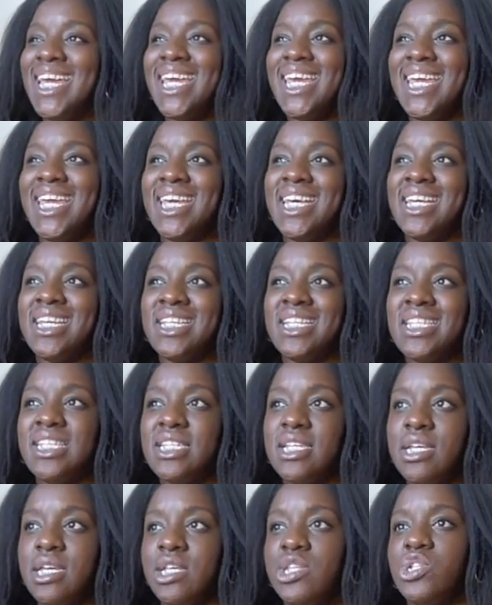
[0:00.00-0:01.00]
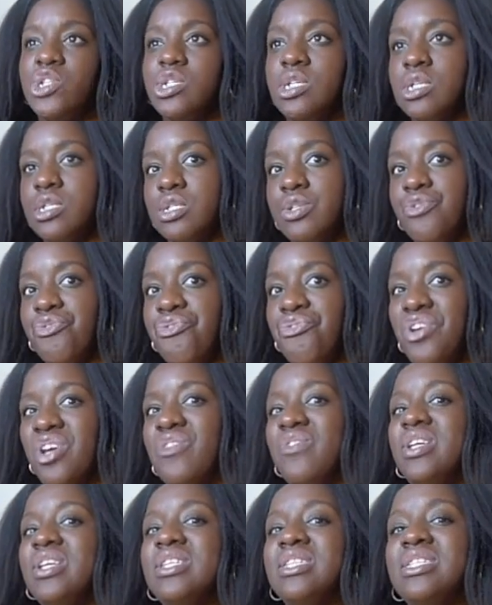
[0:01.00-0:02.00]
and it's just
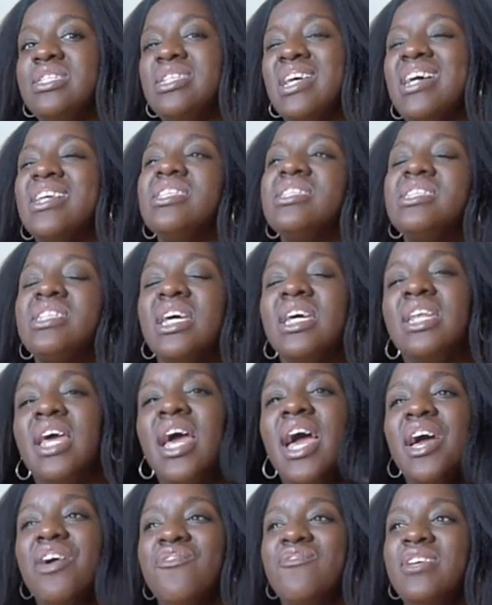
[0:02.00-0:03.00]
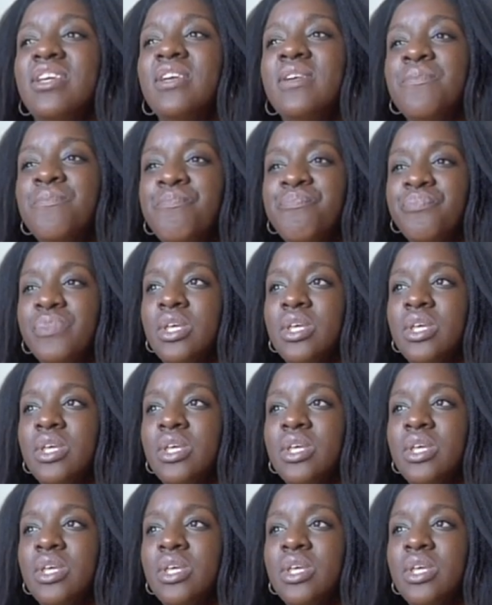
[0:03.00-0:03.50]
very dense and heavy.